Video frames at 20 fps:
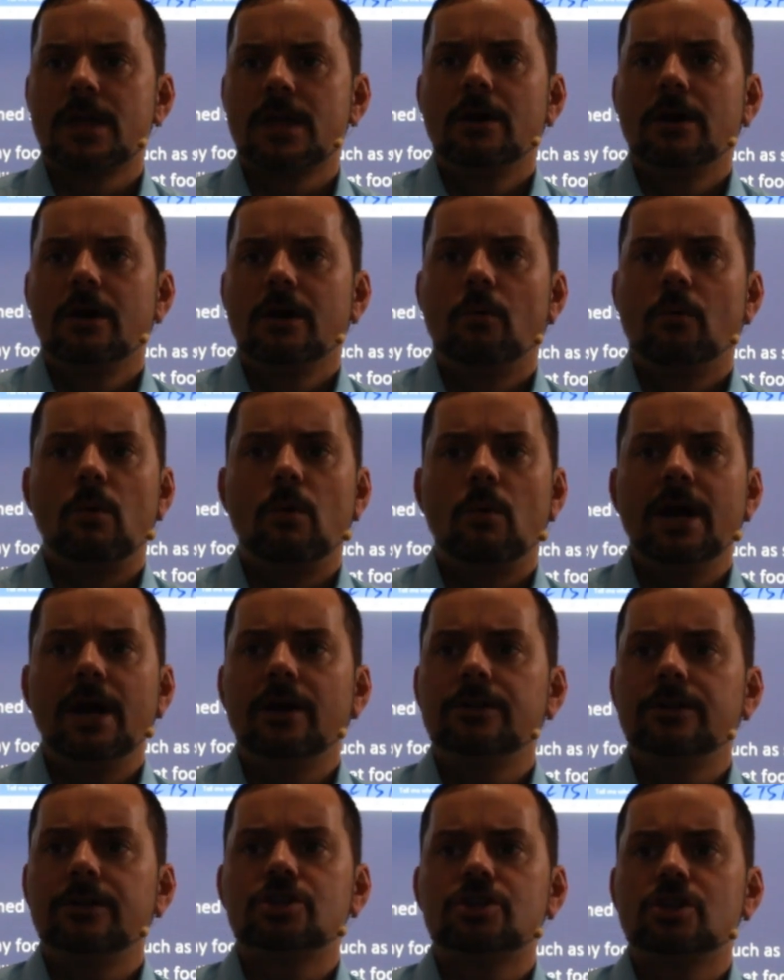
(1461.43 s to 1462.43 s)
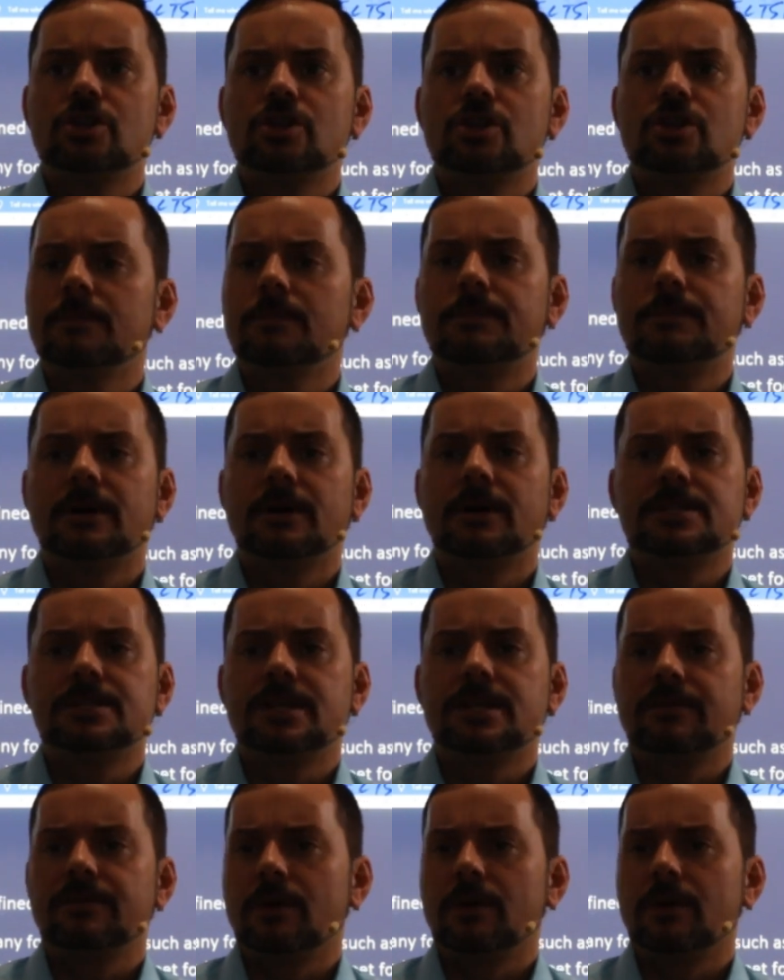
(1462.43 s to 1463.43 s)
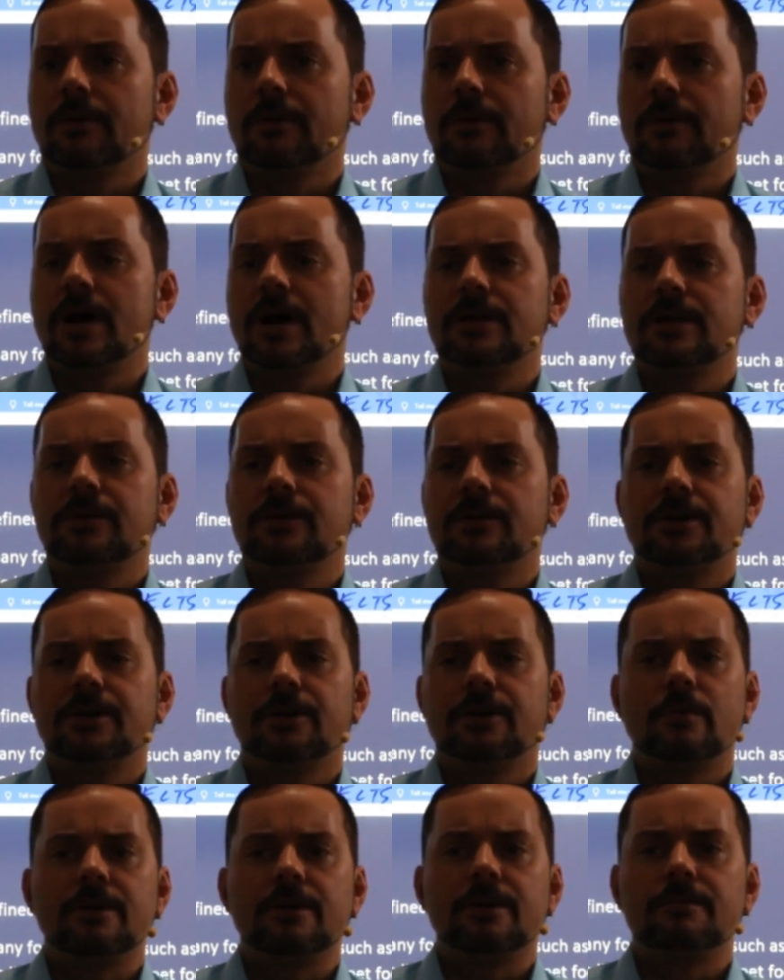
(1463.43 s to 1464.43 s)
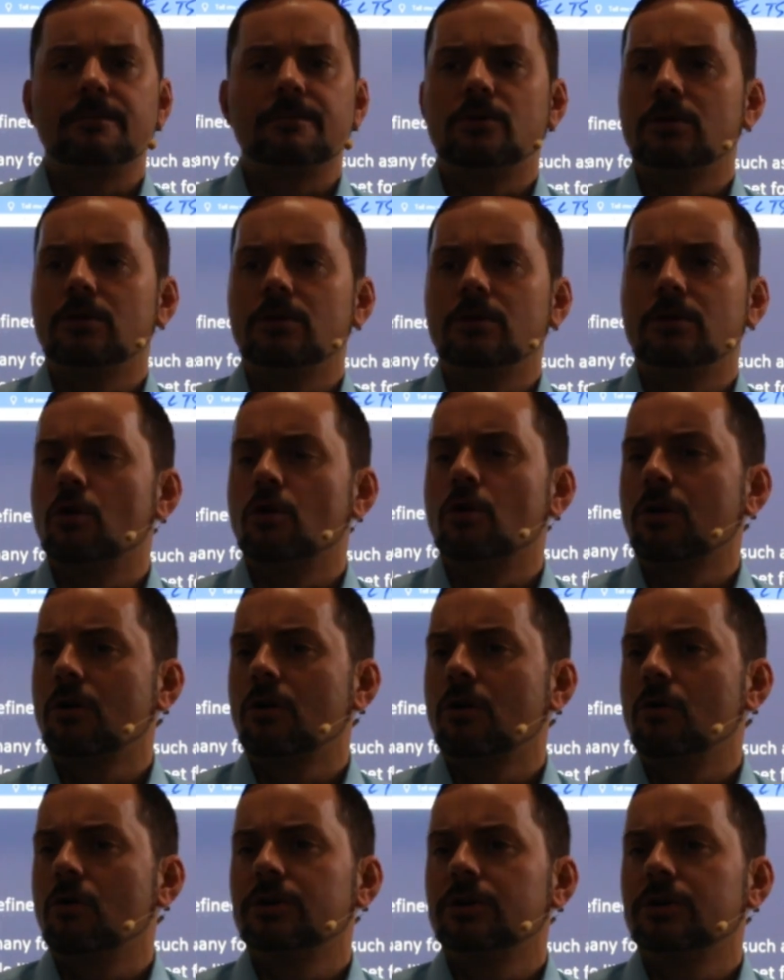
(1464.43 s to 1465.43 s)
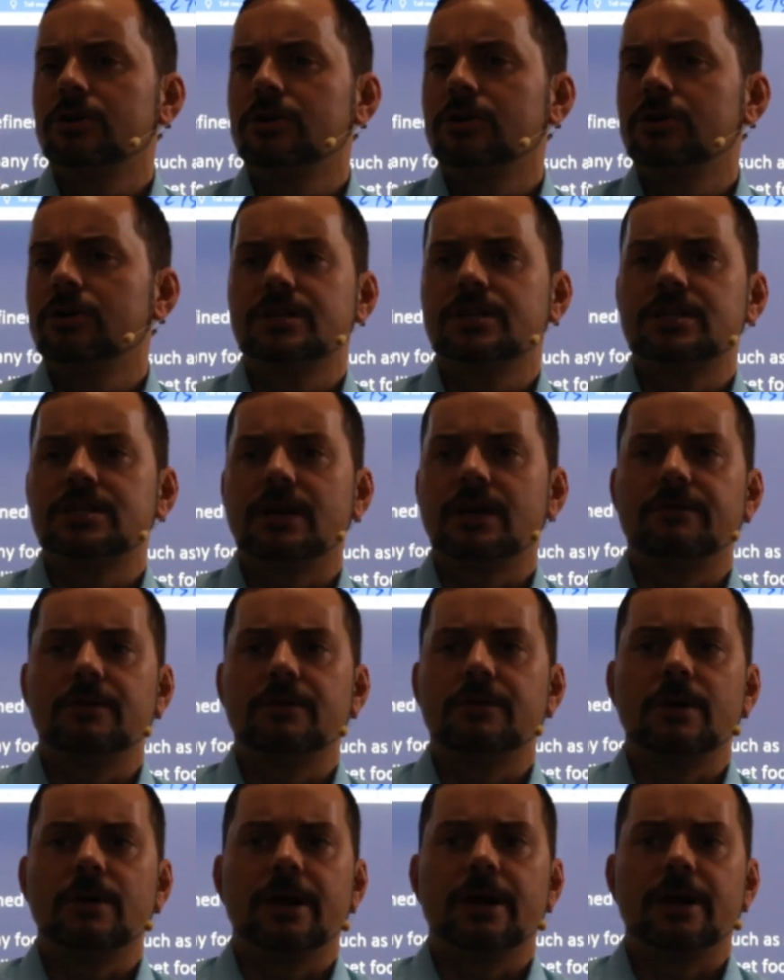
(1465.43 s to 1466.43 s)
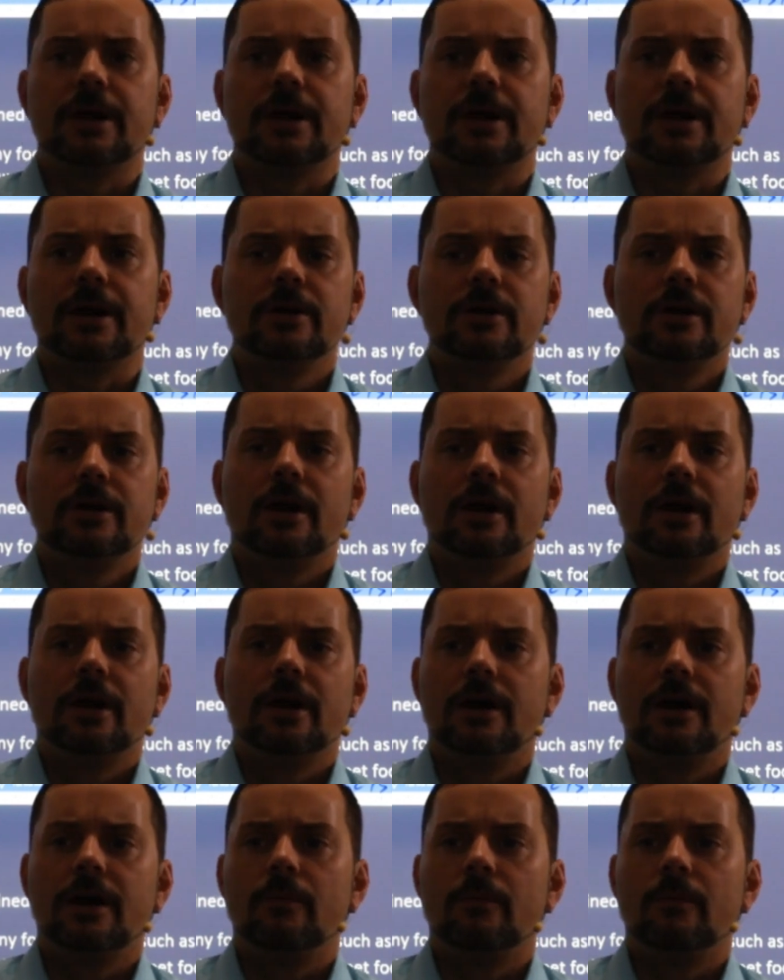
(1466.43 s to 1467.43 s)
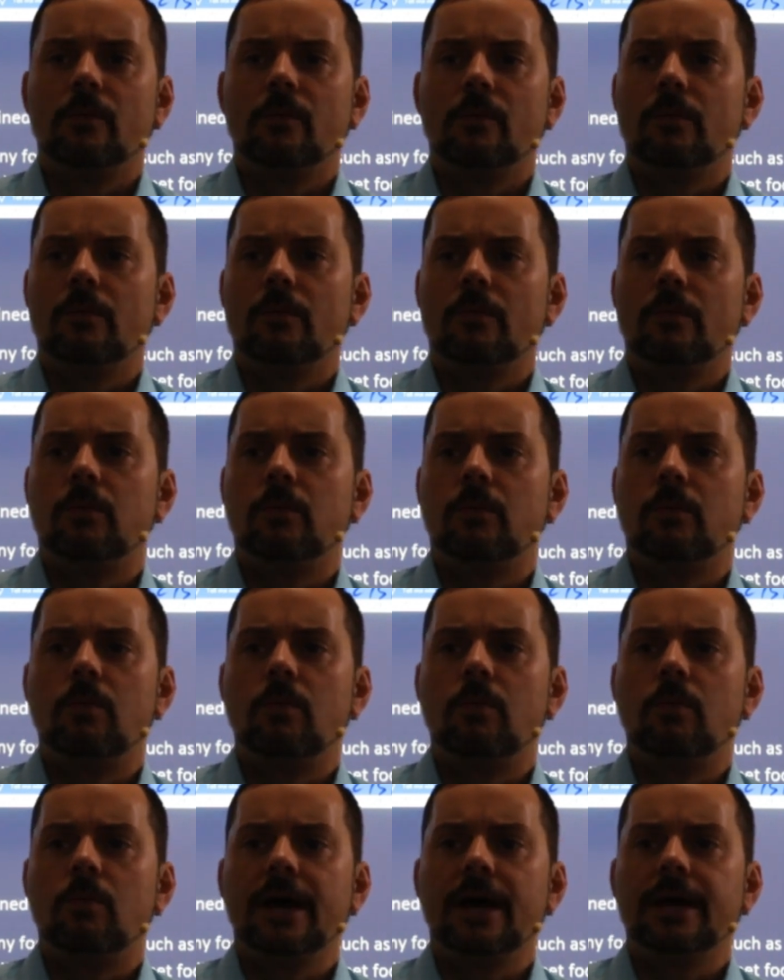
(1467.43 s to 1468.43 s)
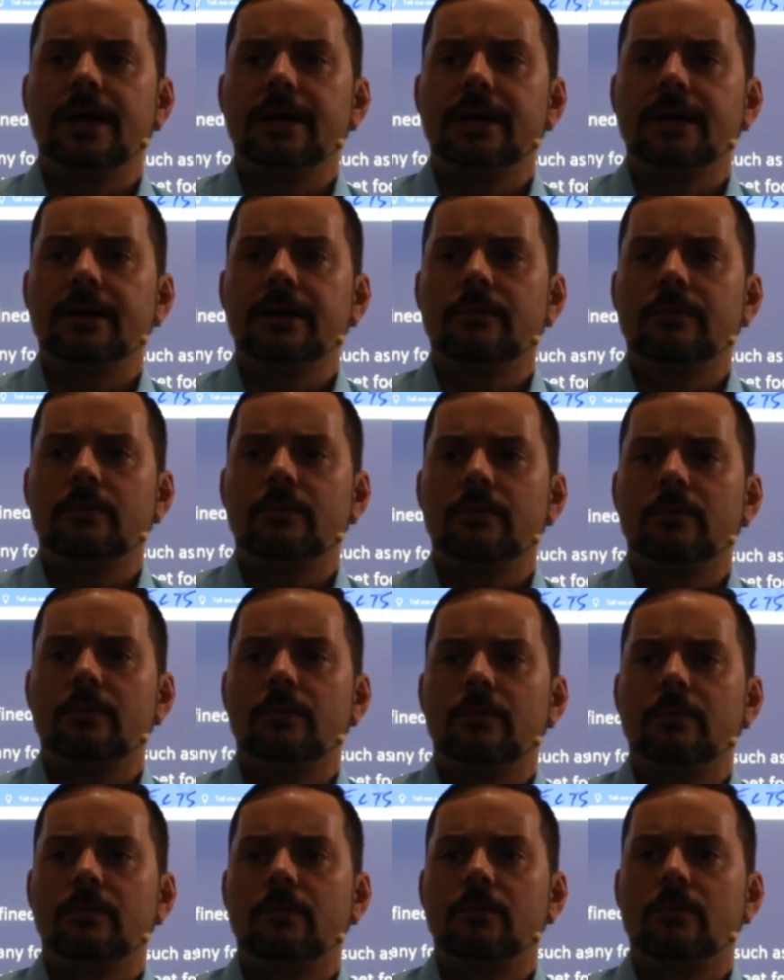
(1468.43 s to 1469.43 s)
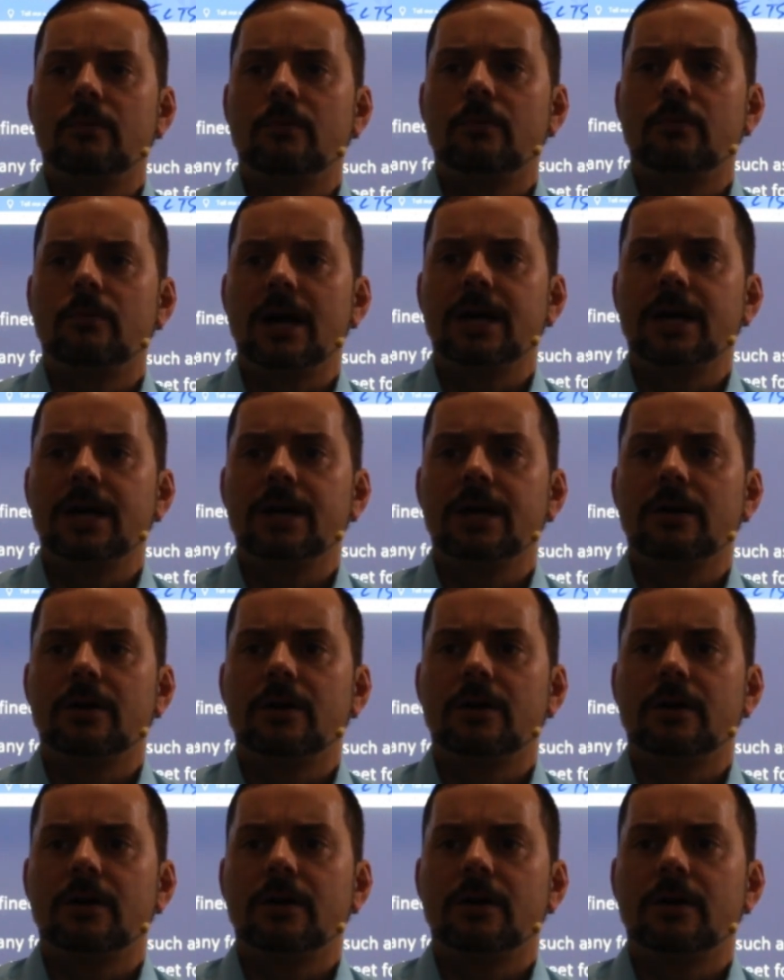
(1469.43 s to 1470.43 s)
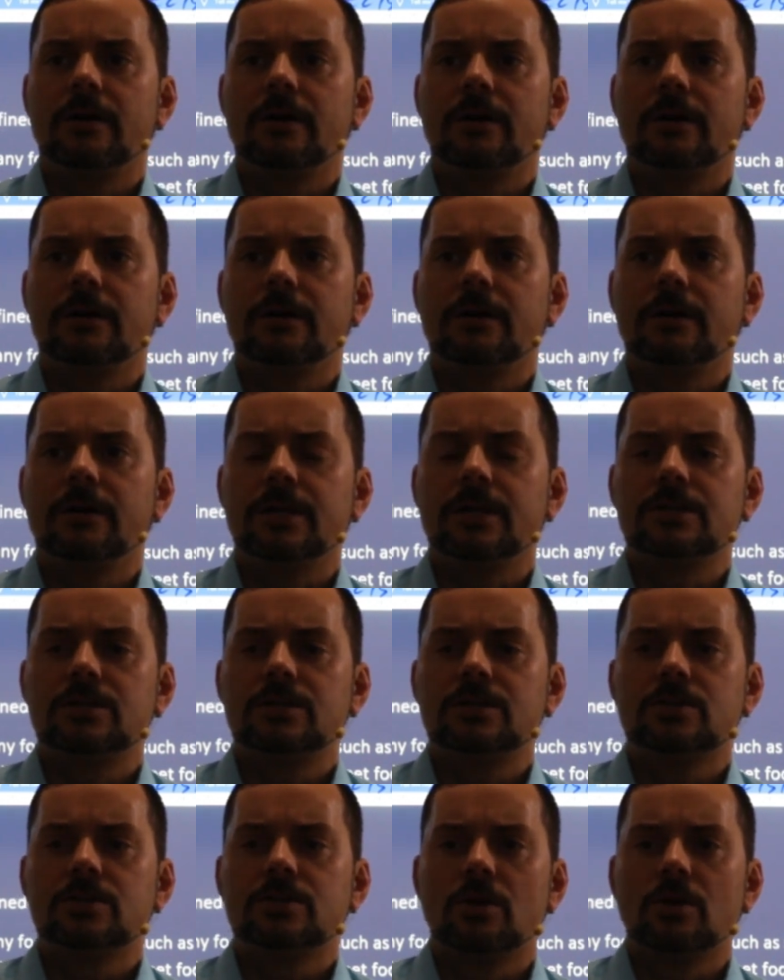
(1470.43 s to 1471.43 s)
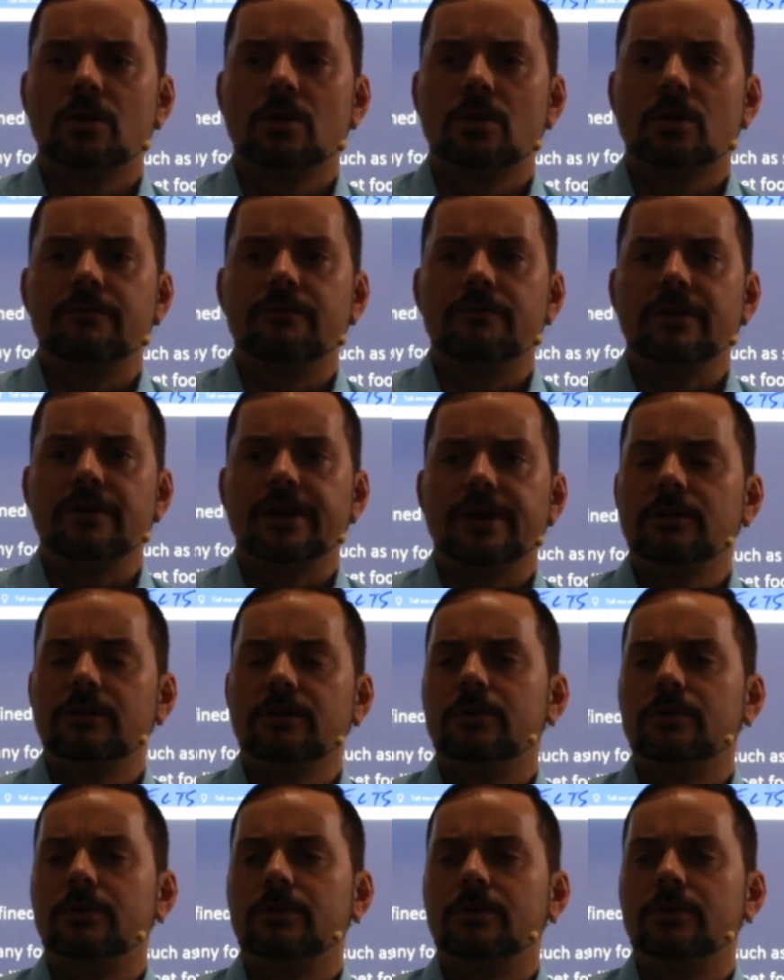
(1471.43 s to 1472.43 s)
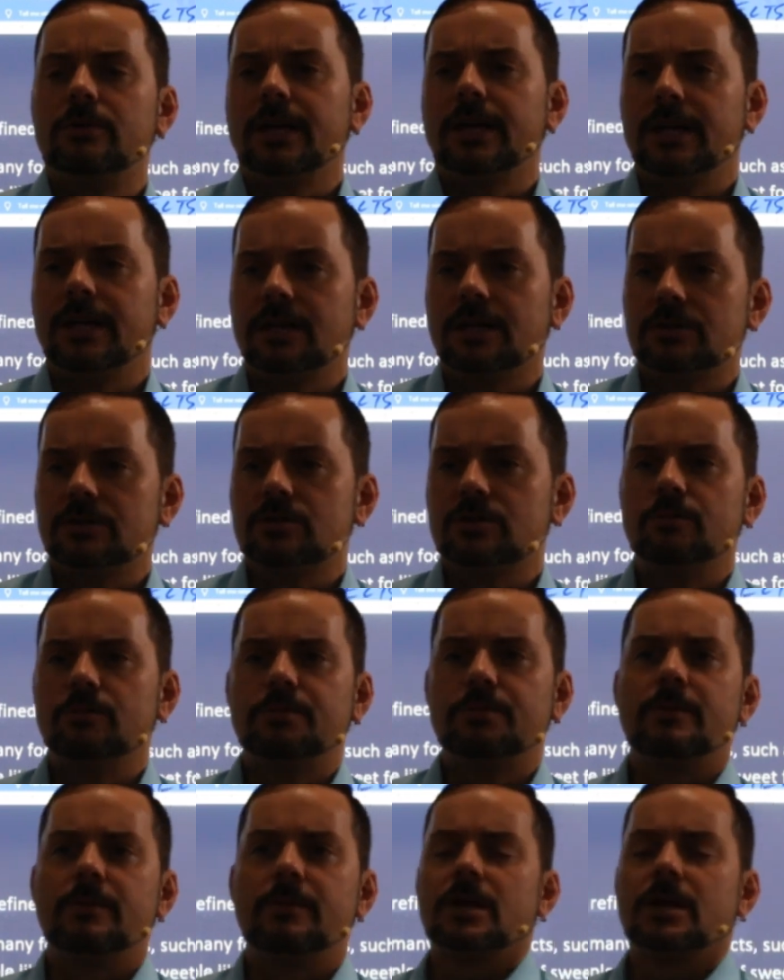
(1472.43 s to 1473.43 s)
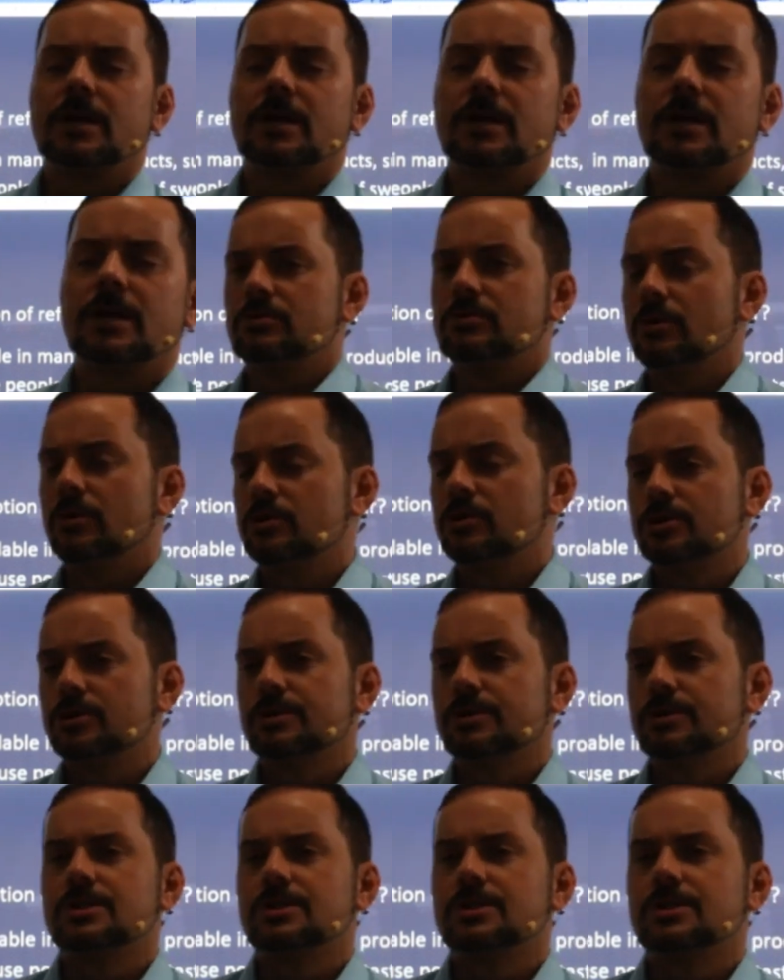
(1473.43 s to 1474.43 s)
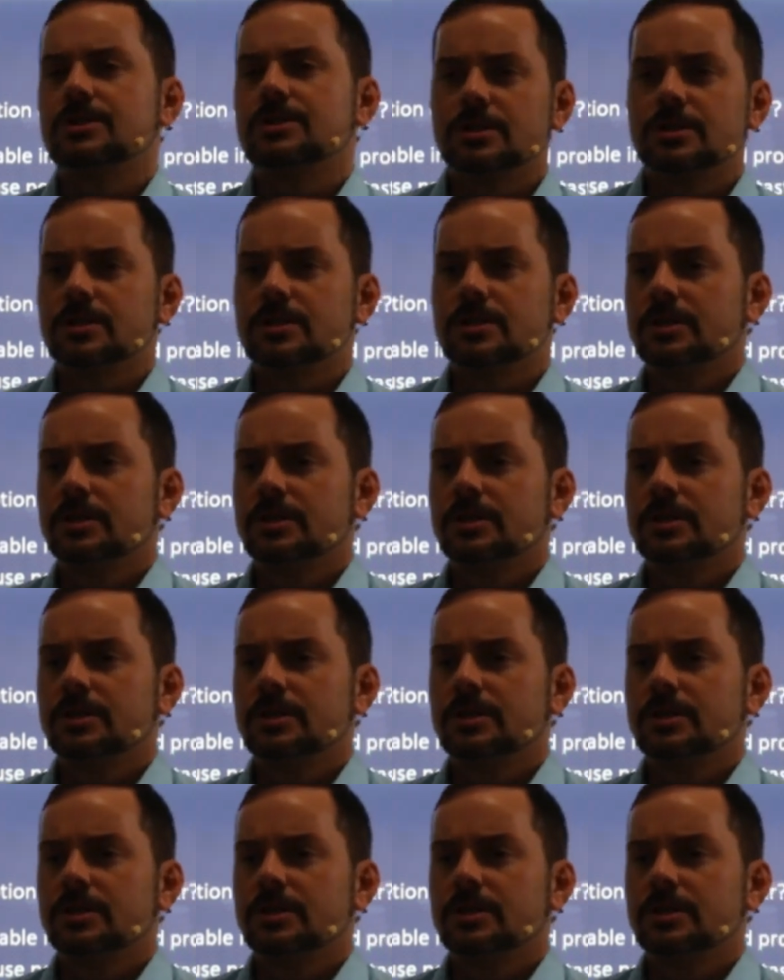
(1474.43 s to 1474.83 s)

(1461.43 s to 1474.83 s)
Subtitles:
Why are there chocolate bars everywhere? Why are there Red Bull, Coca-Cola drinks everywhere? Why are these so available in supermarkets, grocery stores?